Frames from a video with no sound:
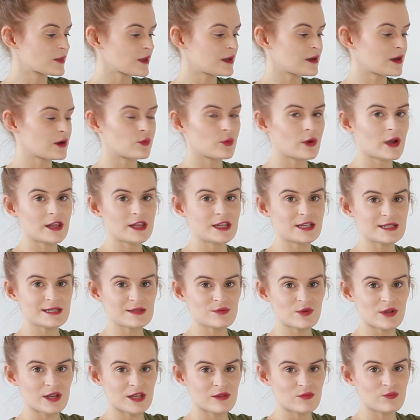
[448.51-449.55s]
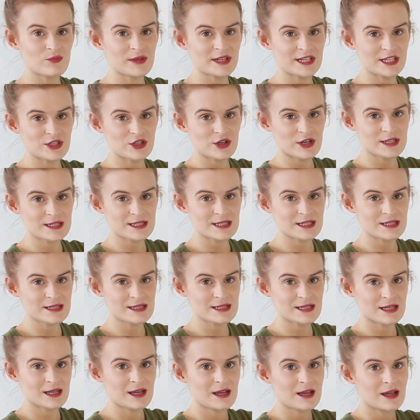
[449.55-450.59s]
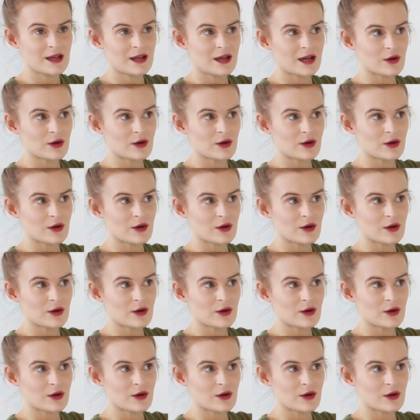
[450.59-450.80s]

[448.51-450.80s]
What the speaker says: and I'd wear these with midi dresses.